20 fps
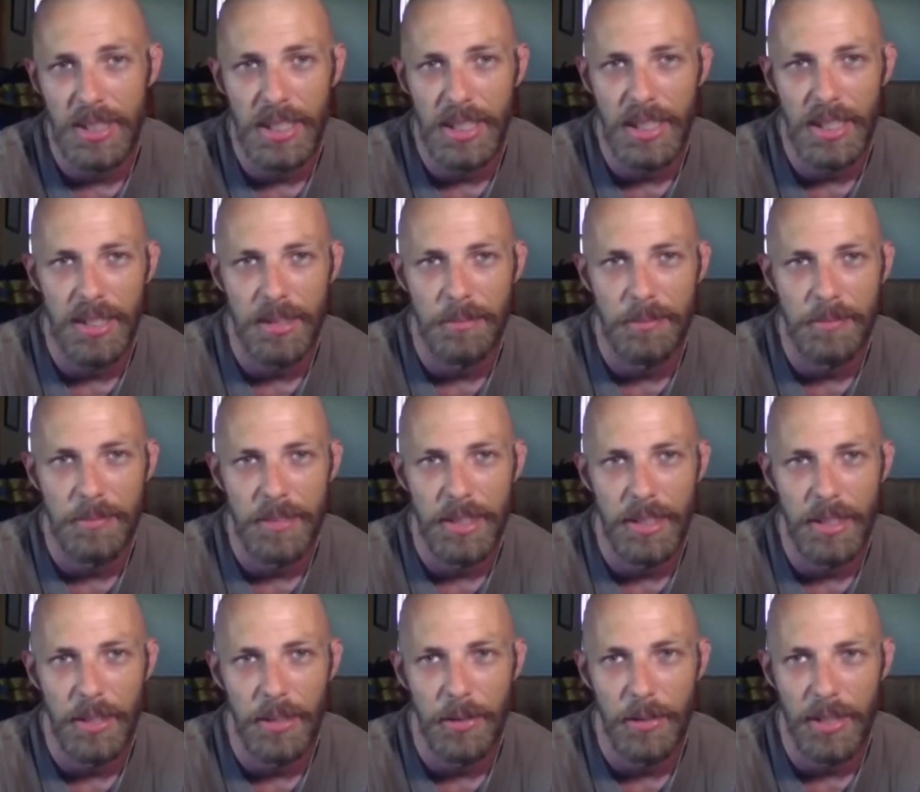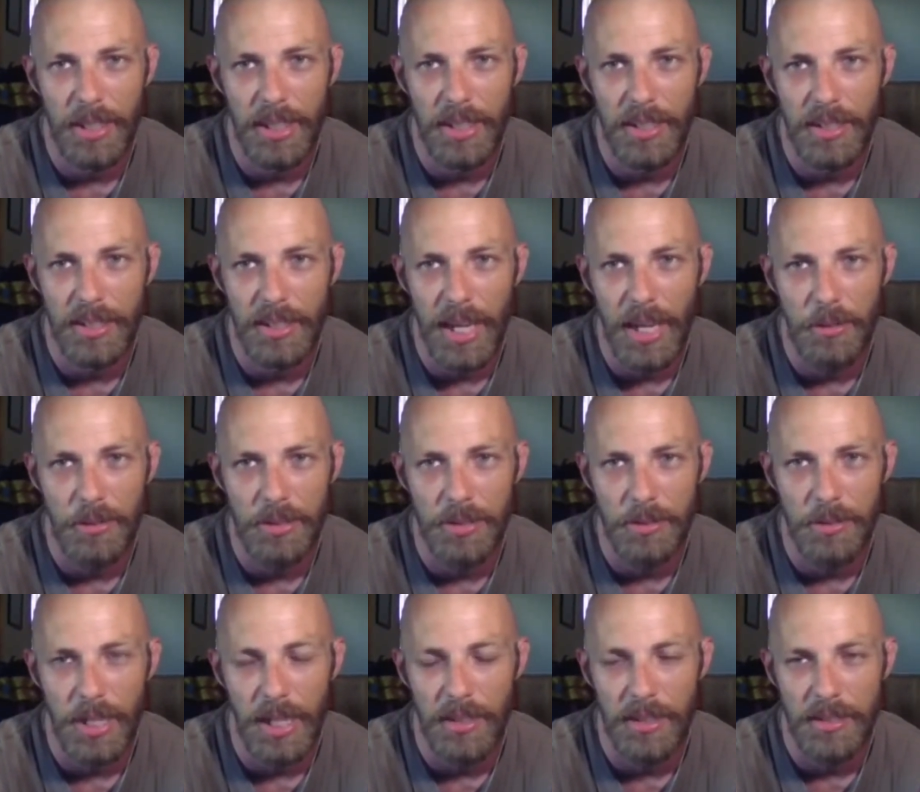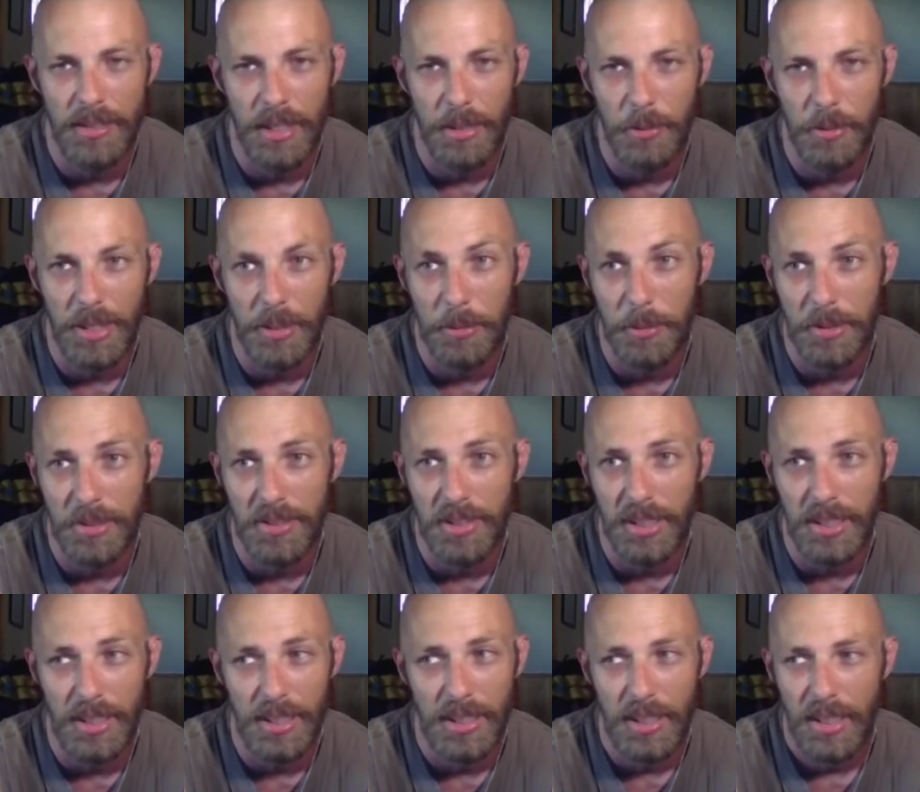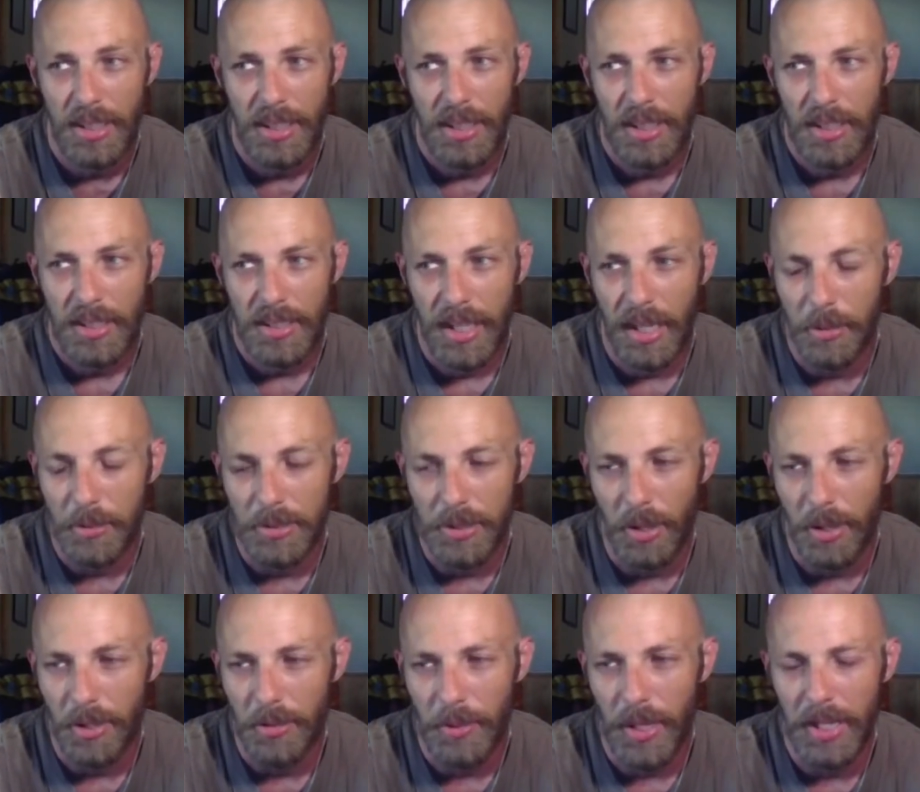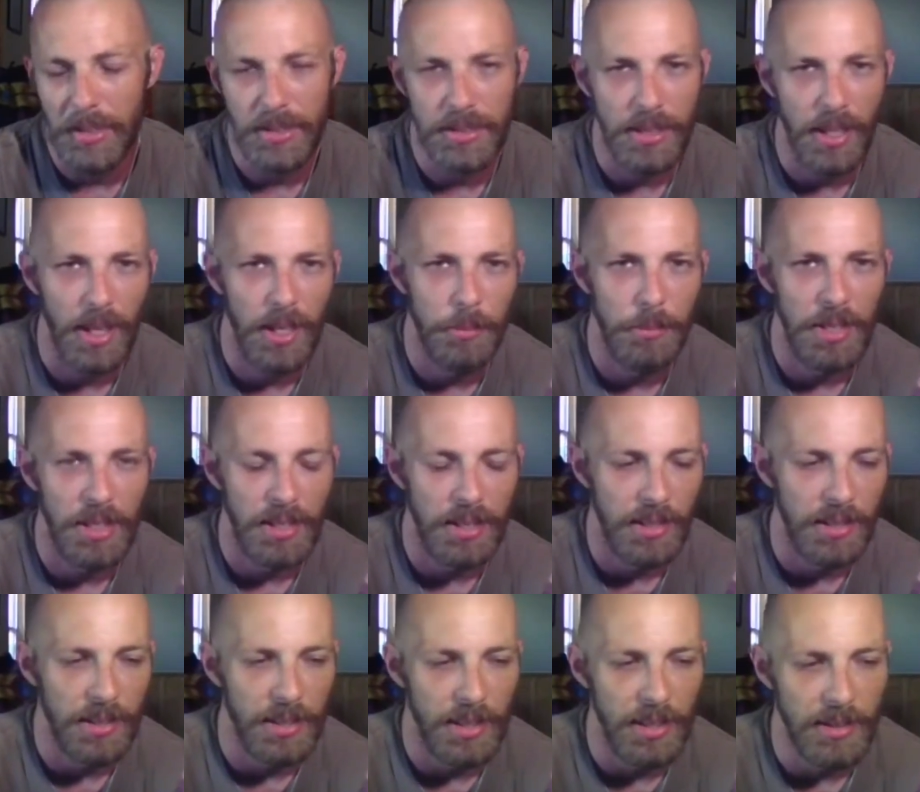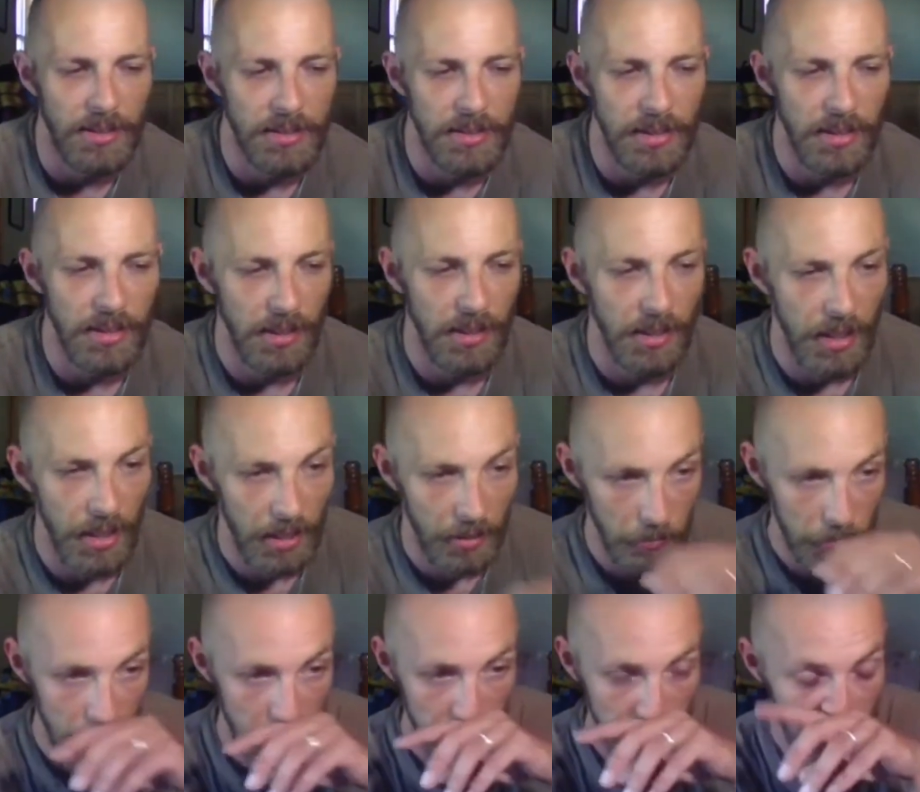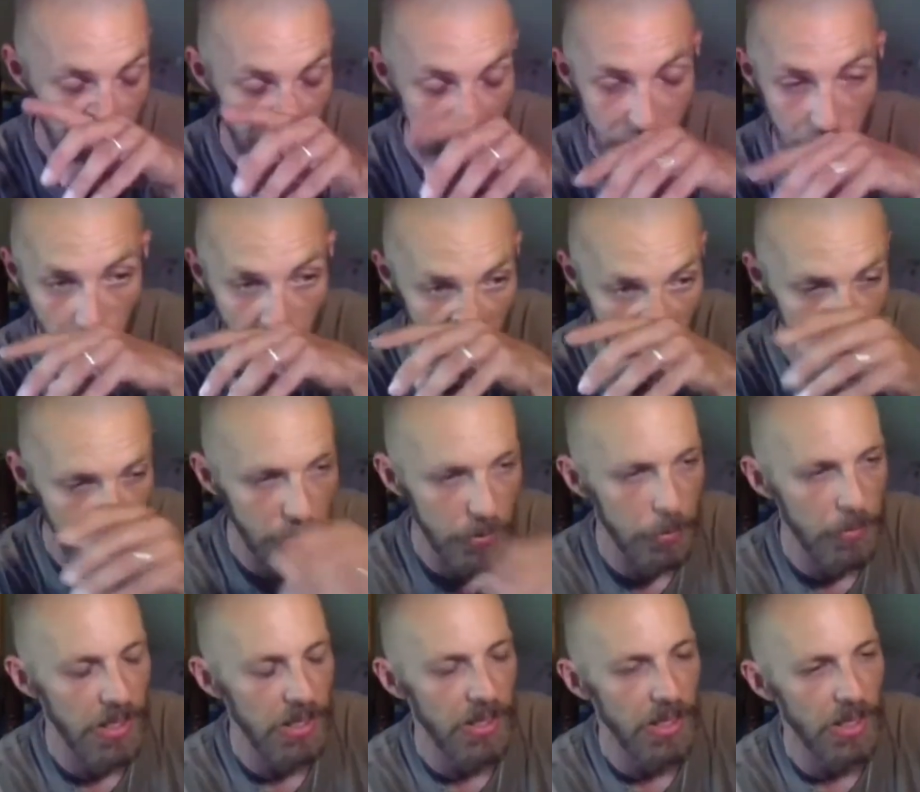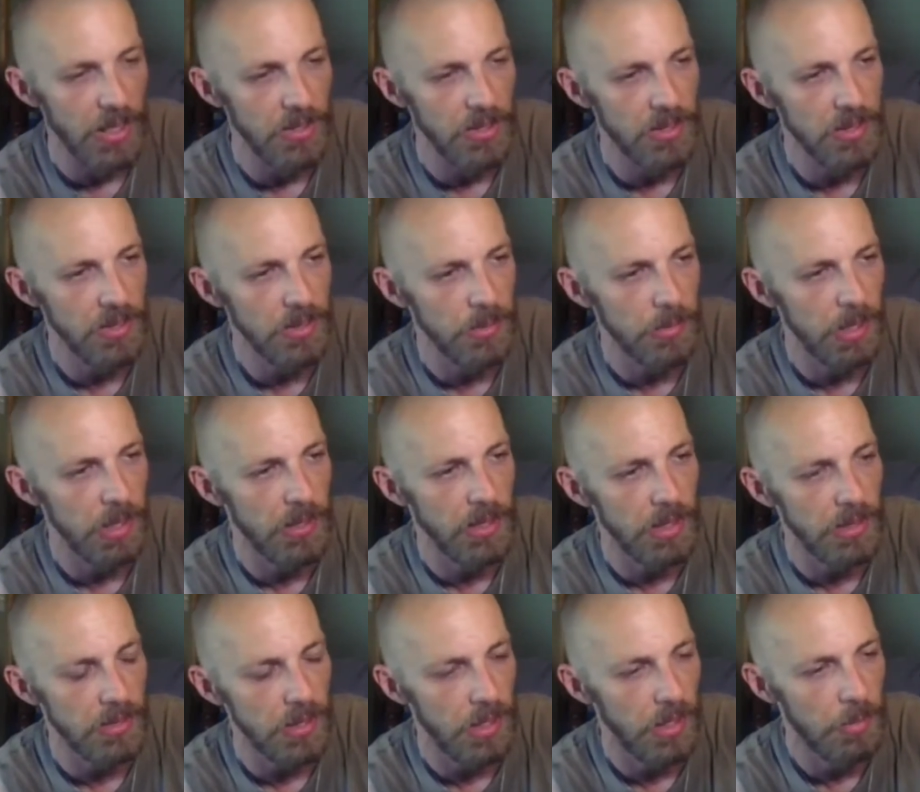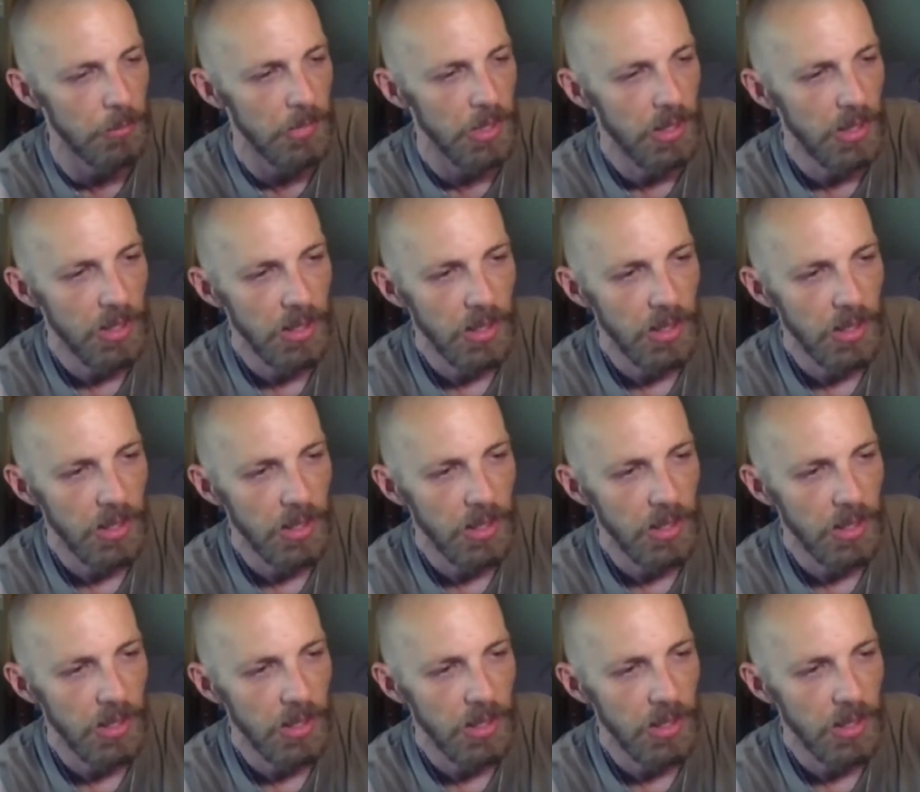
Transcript: And, you know, then that was around the time, that was all around the time that I was getting off of the medications around that time,